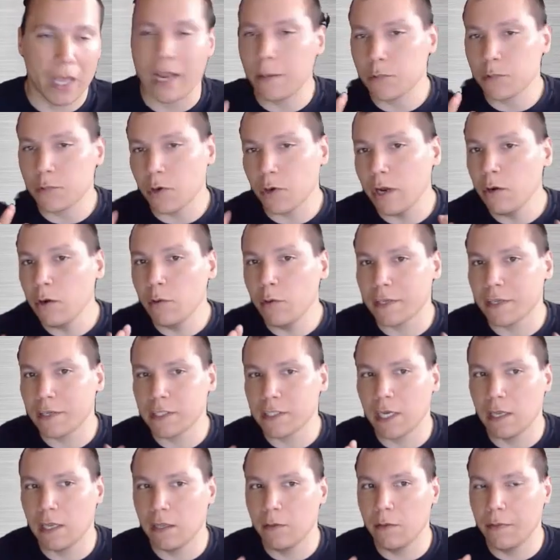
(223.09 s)
And I'm trying to
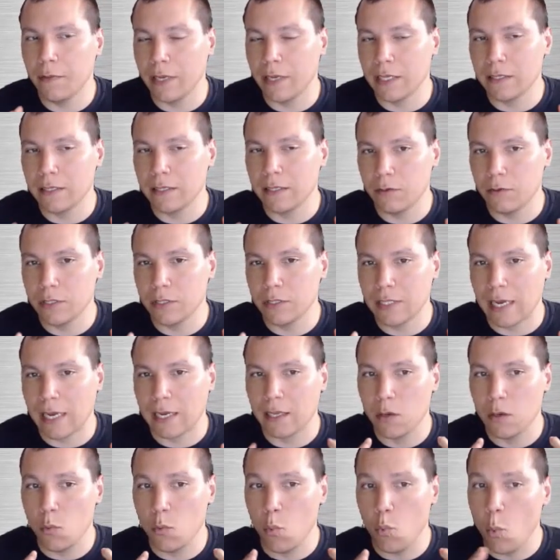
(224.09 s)
investigate a little bit
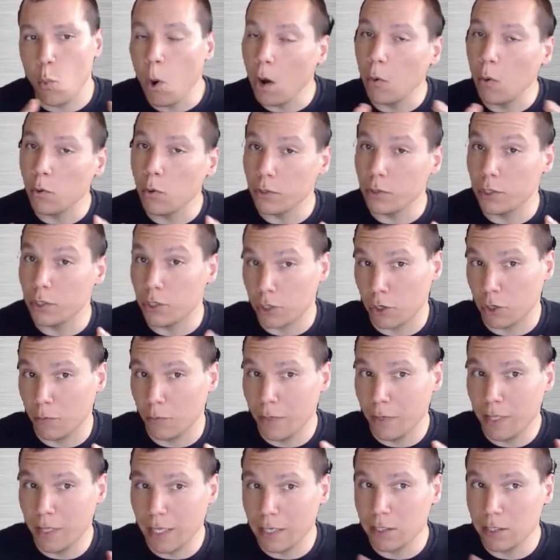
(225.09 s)
exactly what will
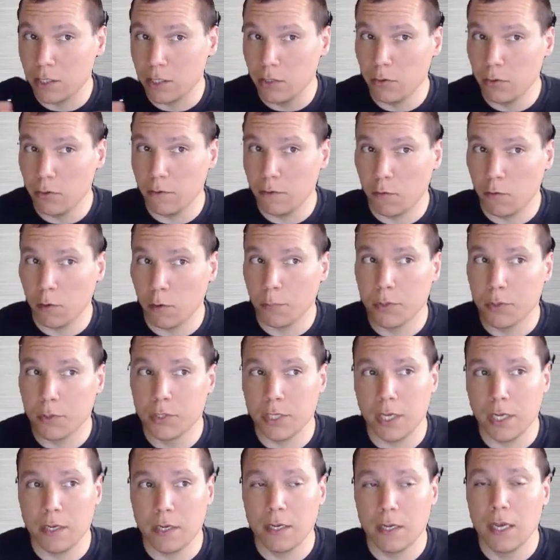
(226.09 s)
determine that 2 and
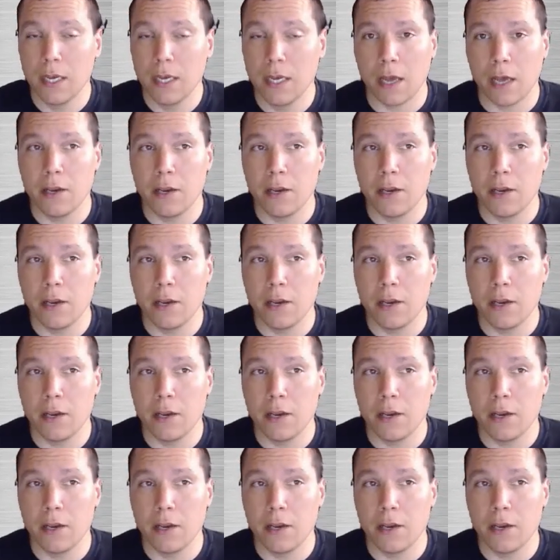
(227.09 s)
4%.